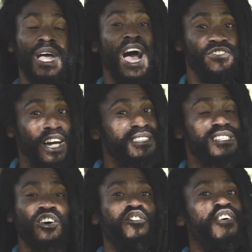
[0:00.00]
And that is
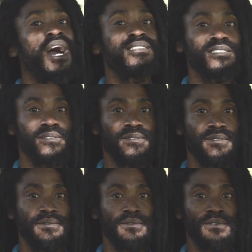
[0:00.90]
a fact.
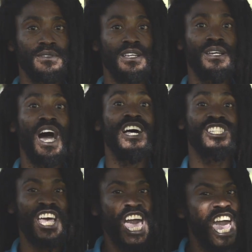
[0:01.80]
As
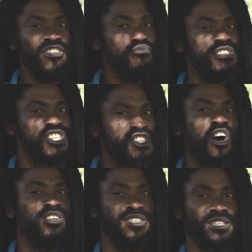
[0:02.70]
end
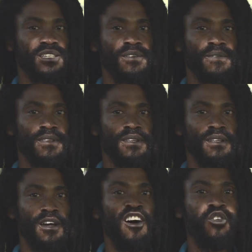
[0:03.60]
result
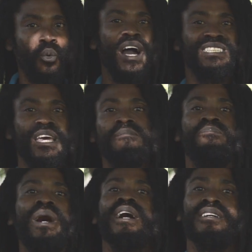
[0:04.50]
of white
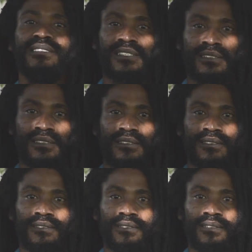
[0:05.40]
empires,
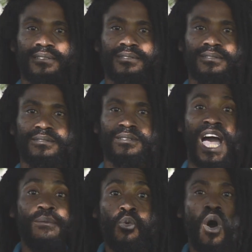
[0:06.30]

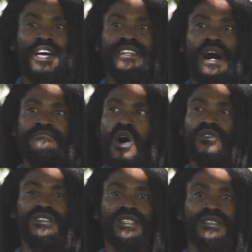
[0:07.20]
I'm one
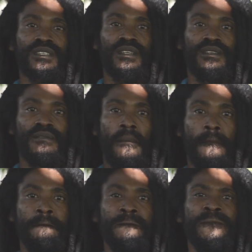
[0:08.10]
amongst
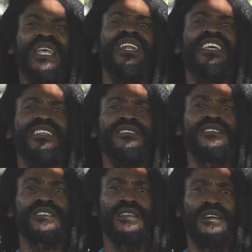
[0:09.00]
millions
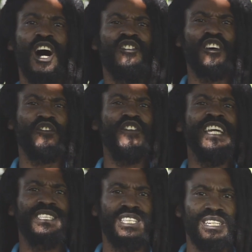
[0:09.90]
of
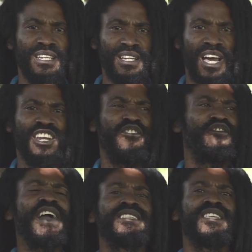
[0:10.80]
afflicted and
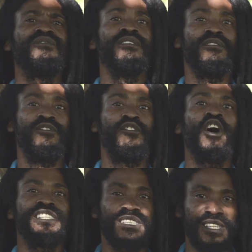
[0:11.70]
affected
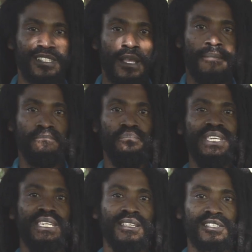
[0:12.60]
voices,
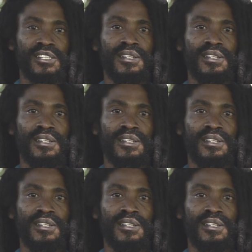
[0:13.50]
beings.